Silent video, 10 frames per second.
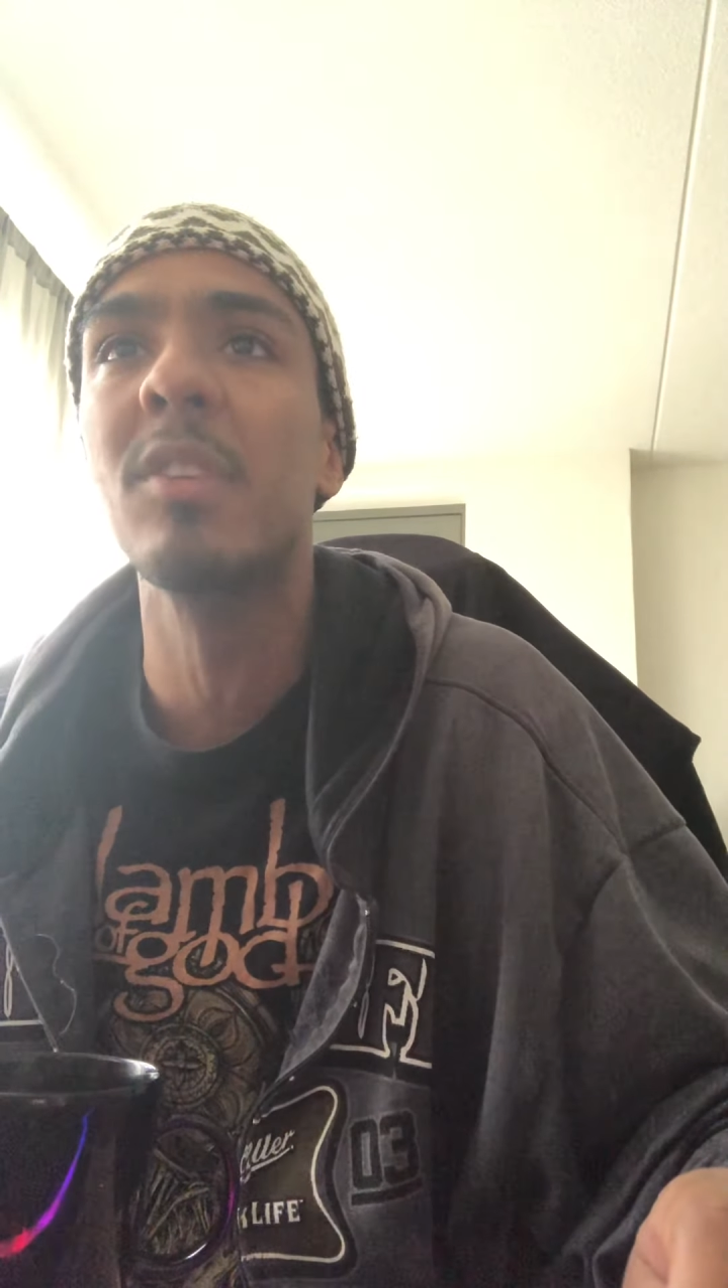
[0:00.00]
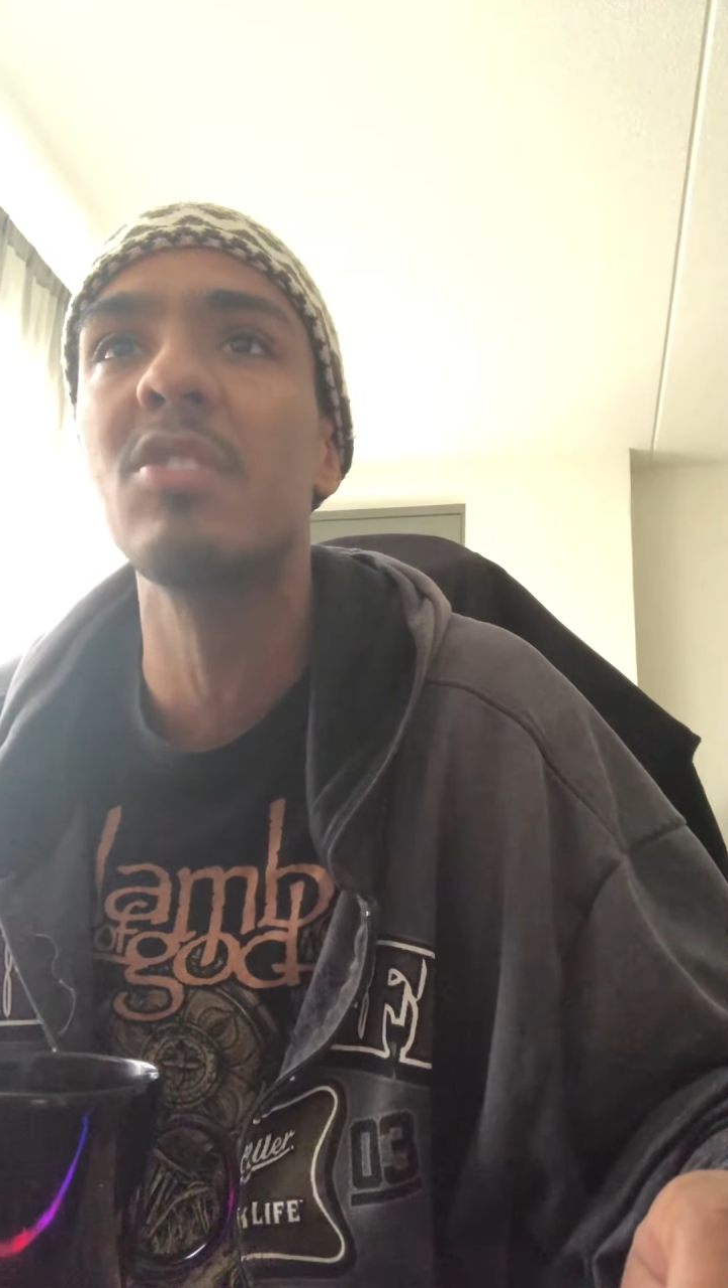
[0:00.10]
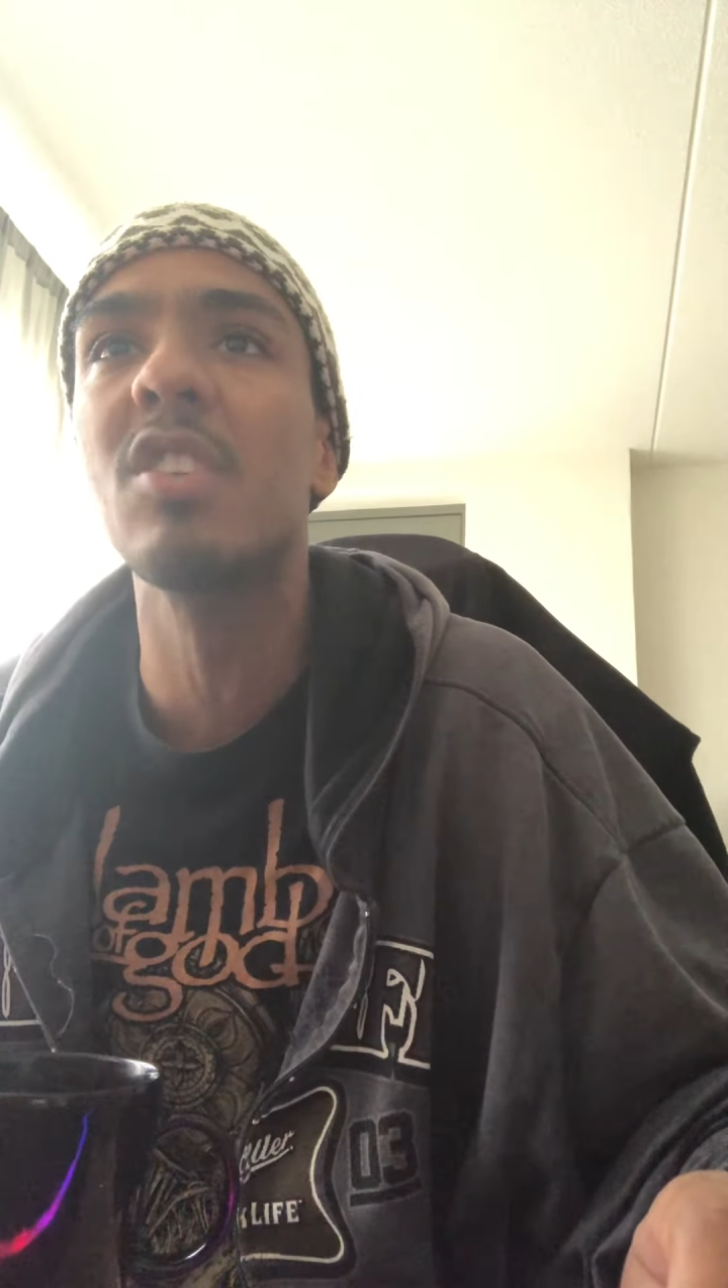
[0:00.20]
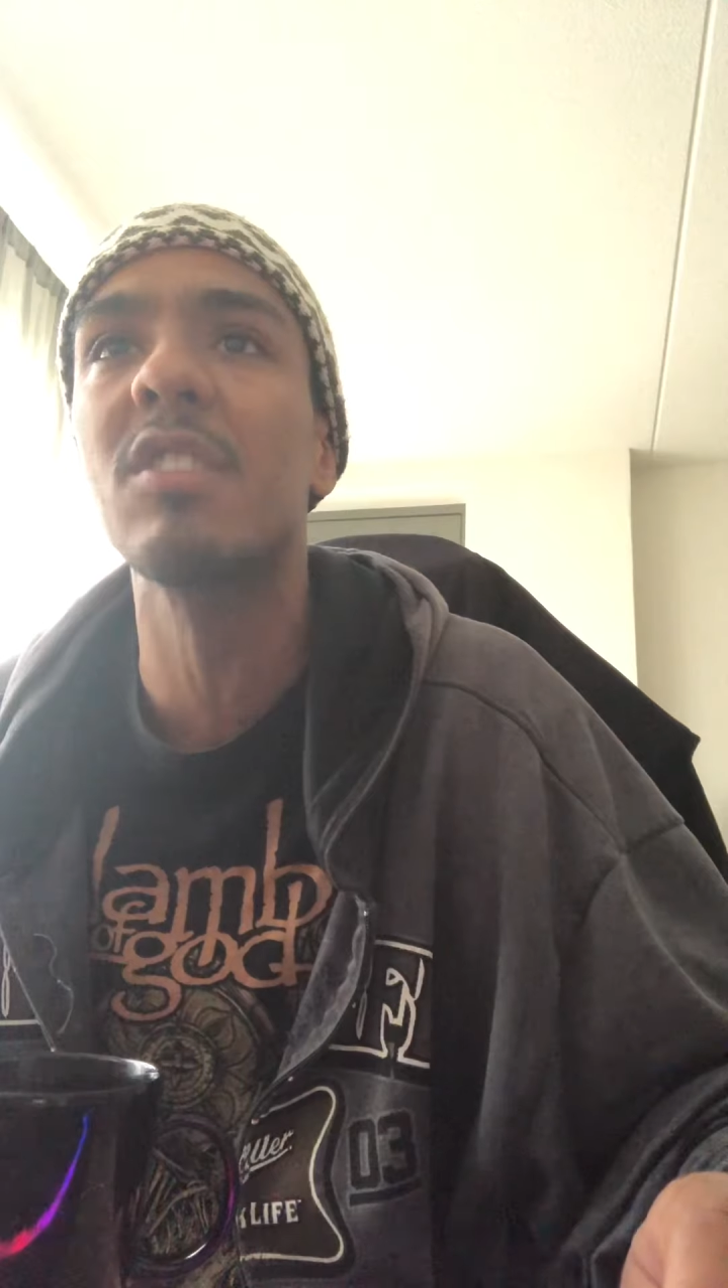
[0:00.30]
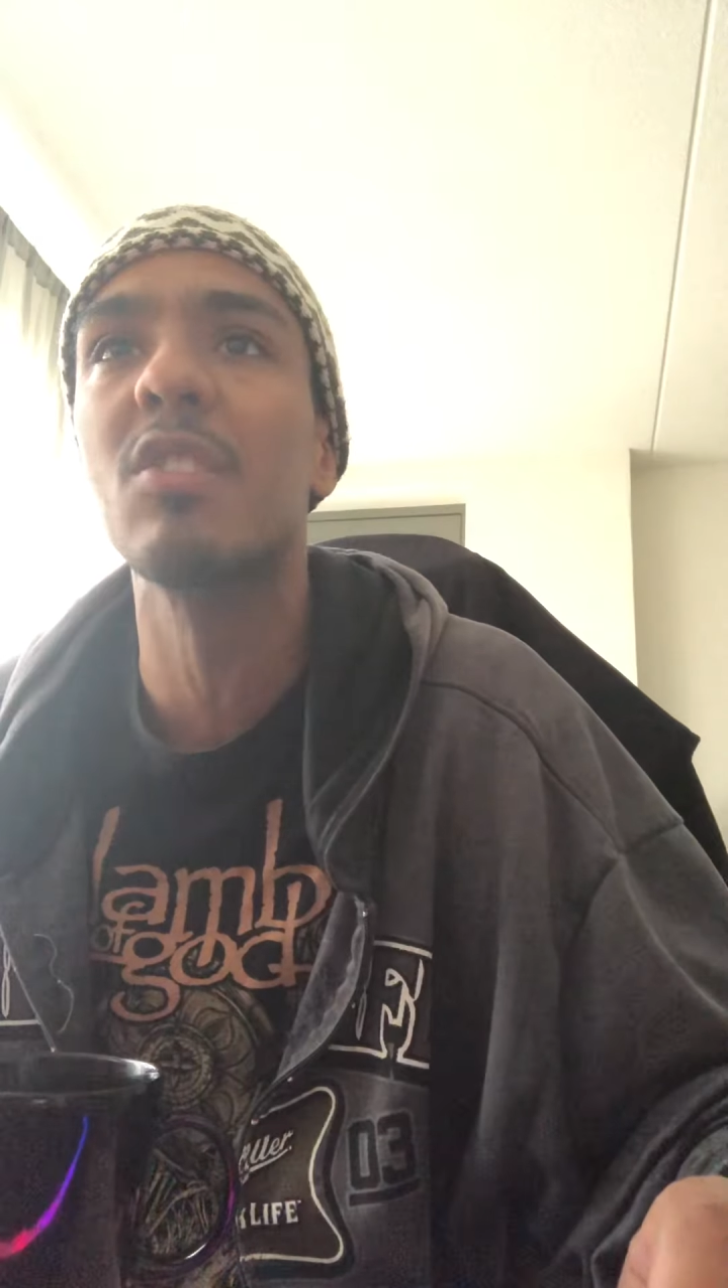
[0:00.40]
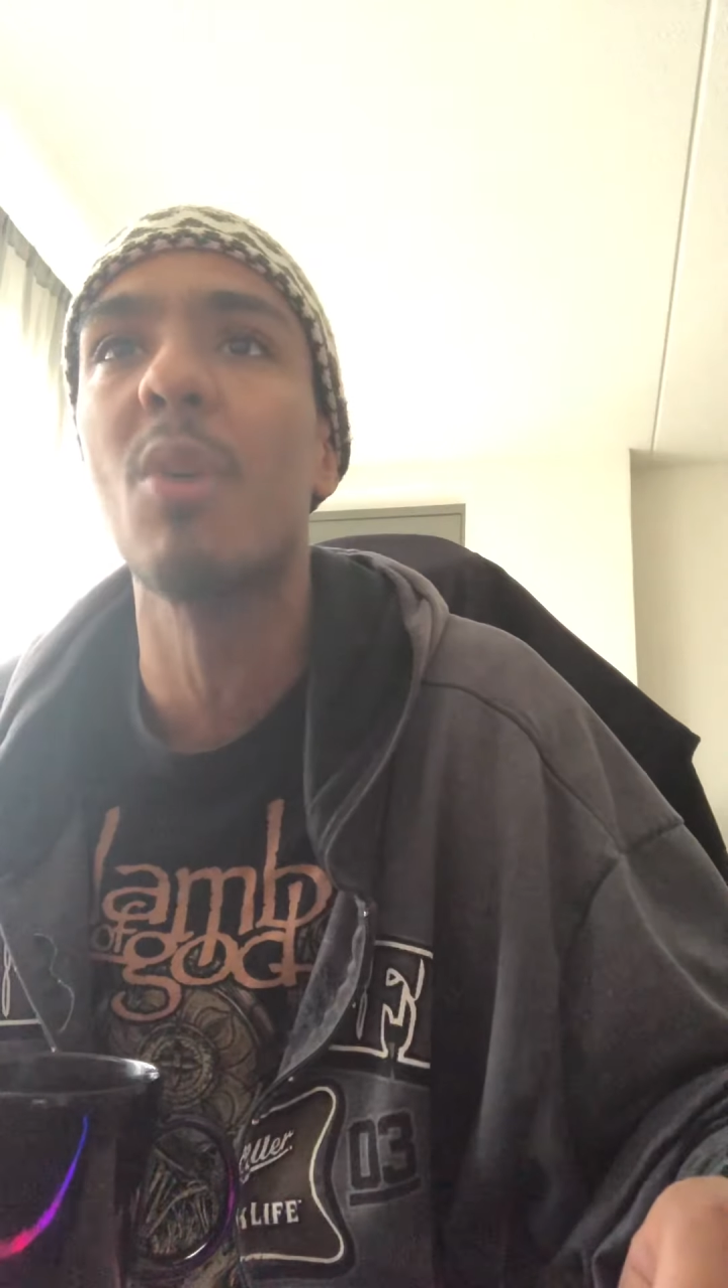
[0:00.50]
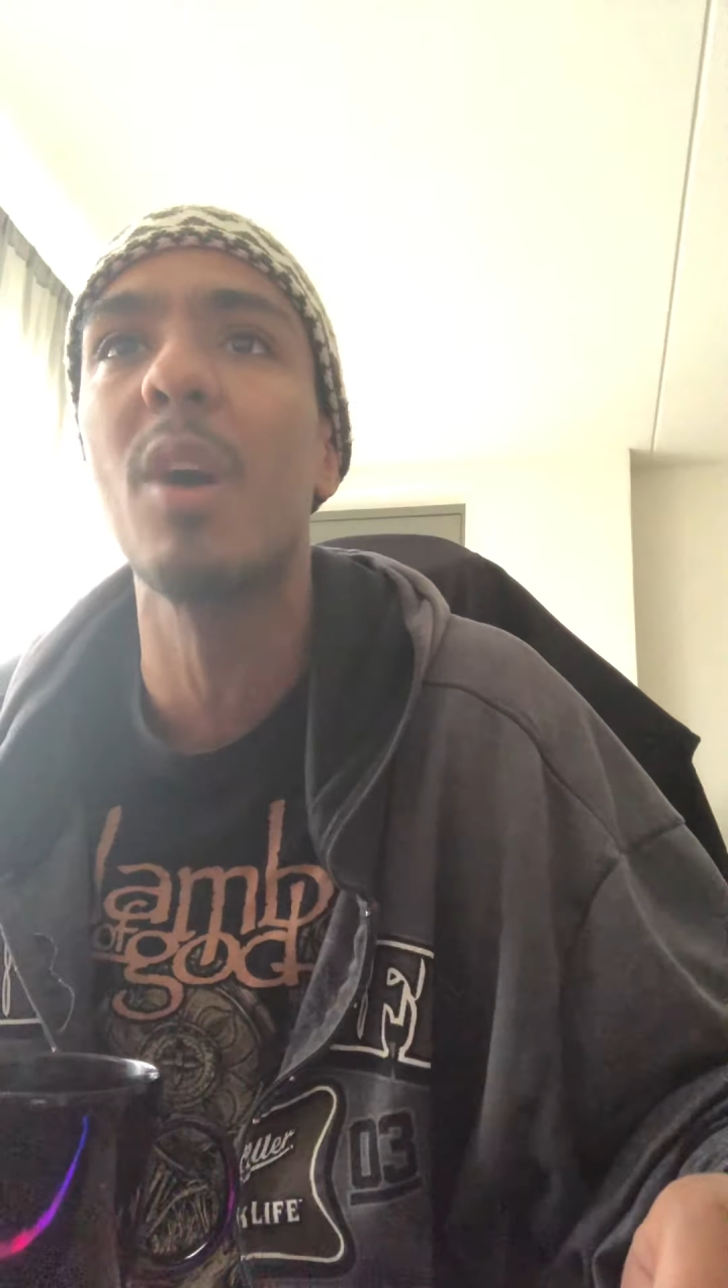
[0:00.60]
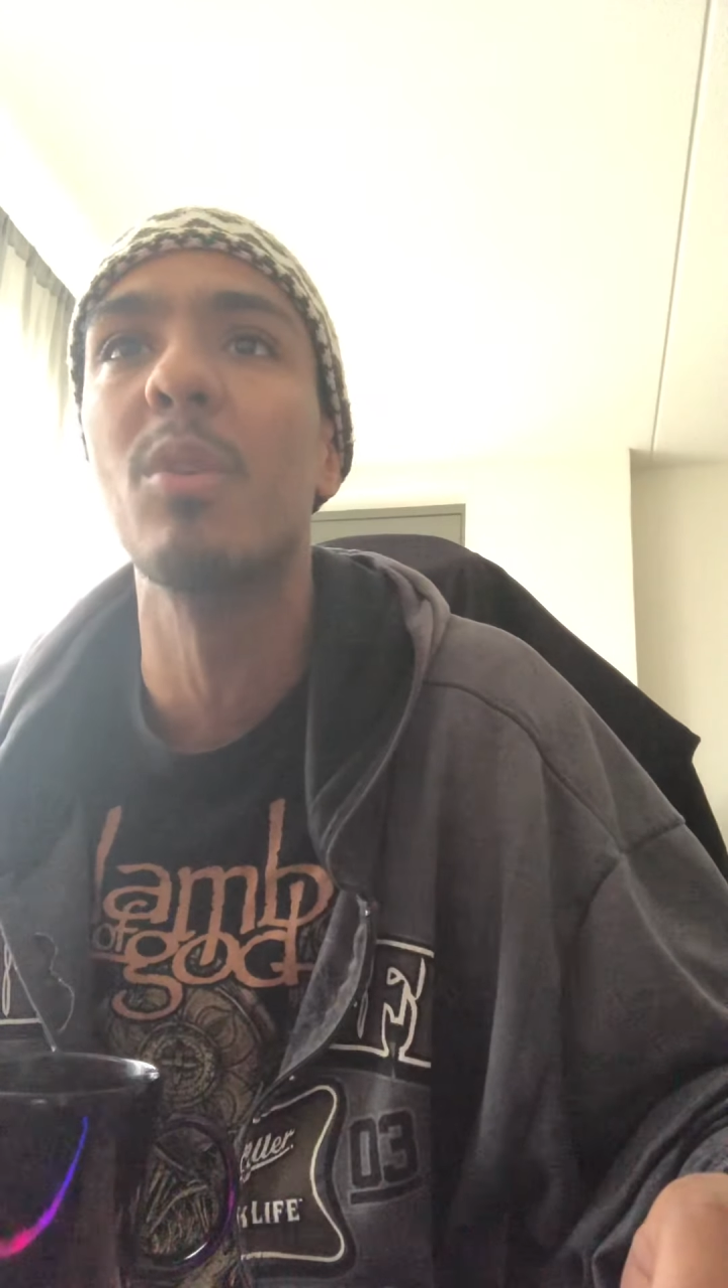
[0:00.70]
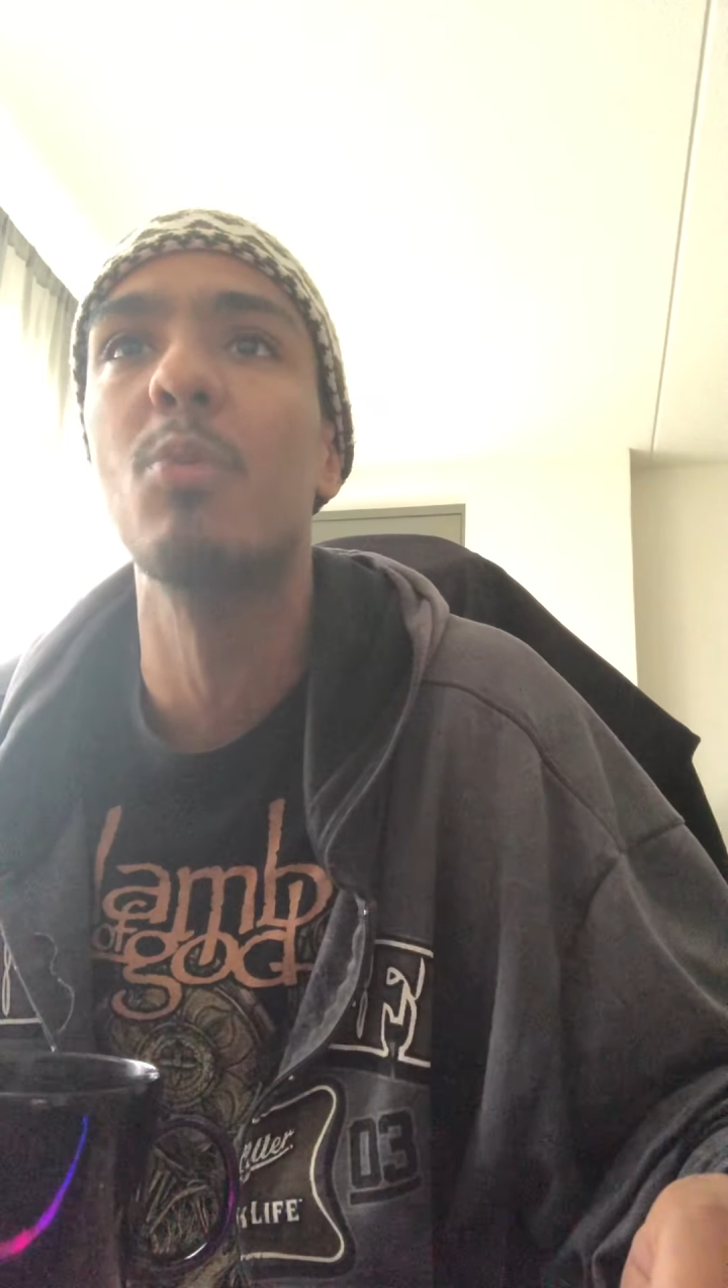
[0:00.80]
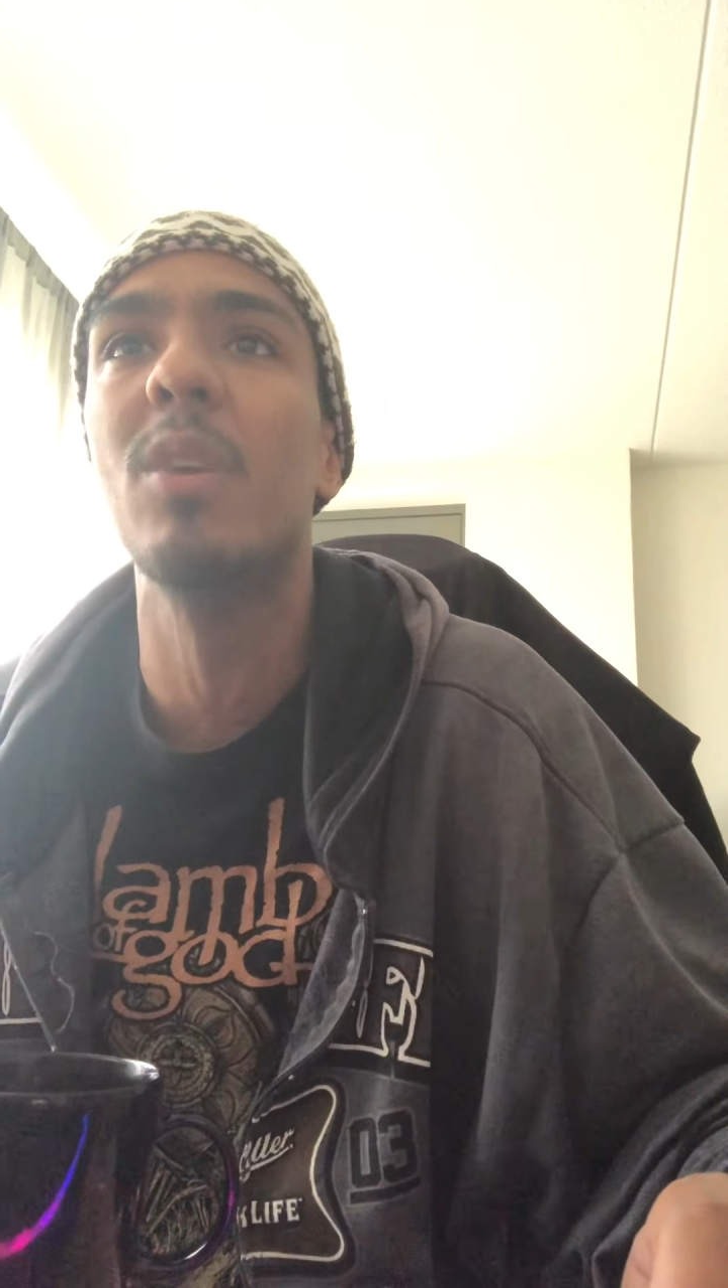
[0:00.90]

It's just crowded